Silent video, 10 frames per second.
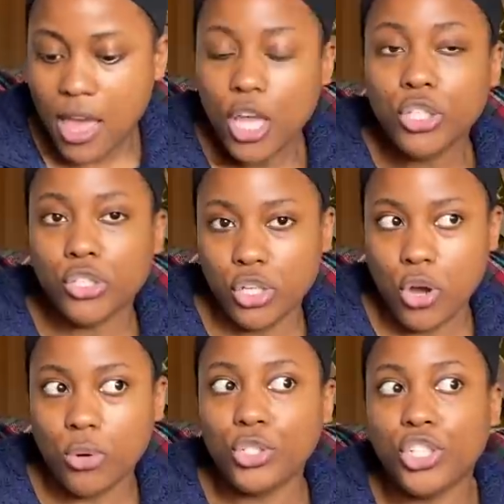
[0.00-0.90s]

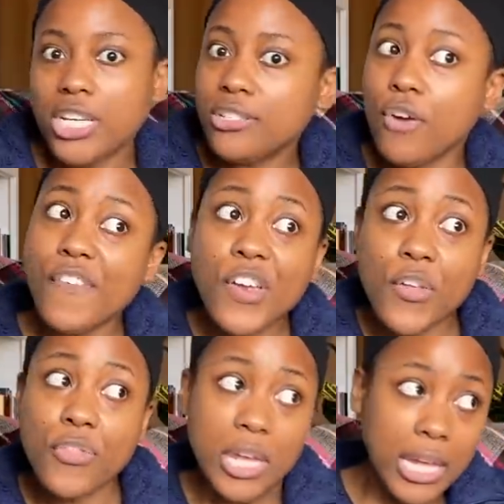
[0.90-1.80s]
So she's over here
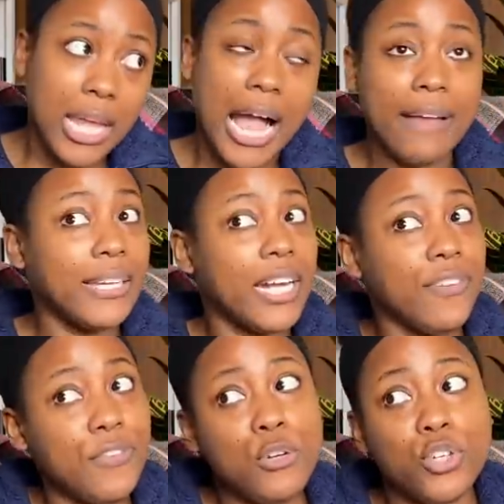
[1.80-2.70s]
thinking, I've got a
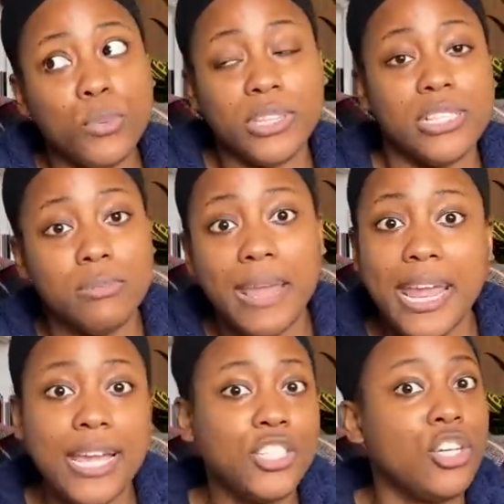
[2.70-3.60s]
future with this
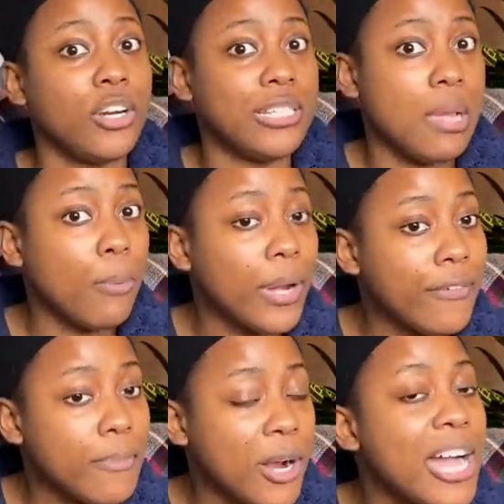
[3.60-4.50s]
man. She already separated
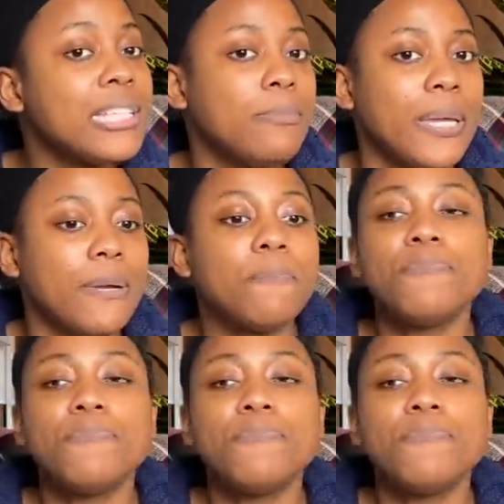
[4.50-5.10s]
from her husband,